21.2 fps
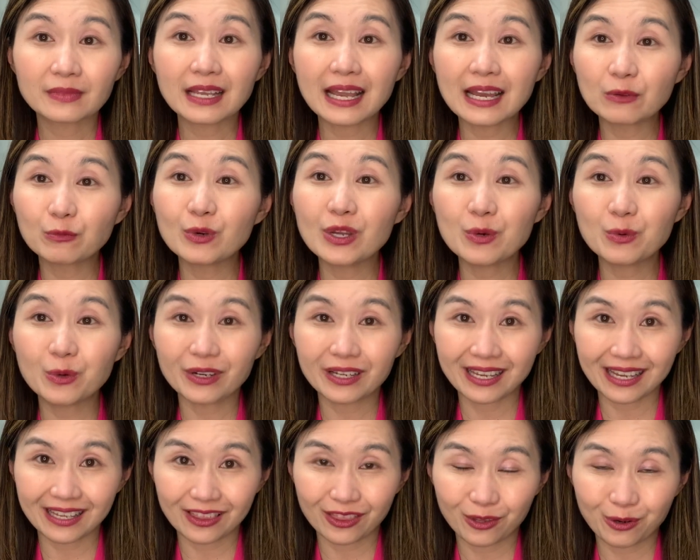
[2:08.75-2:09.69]
and we will
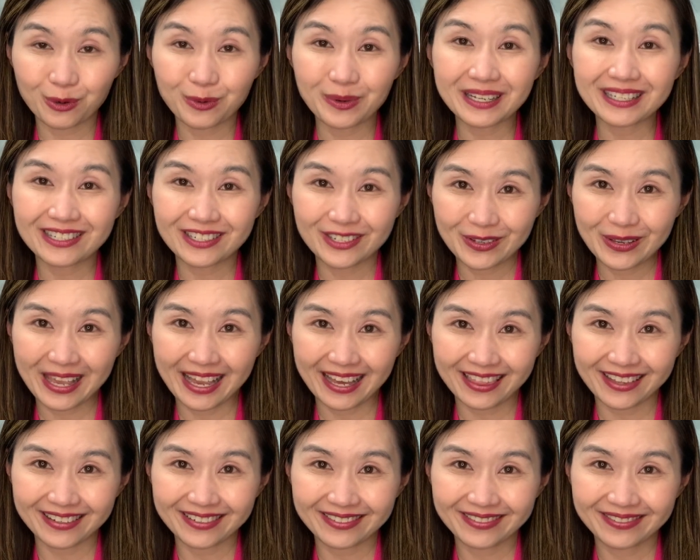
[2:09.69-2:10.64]
get through it
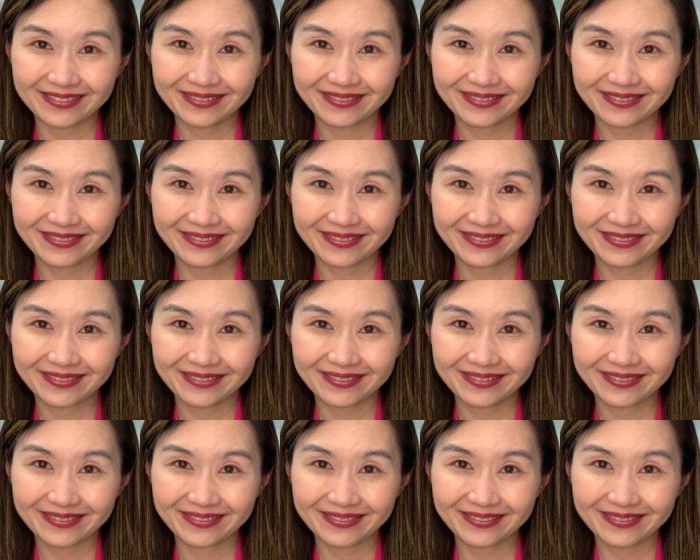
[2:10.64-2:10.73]
together.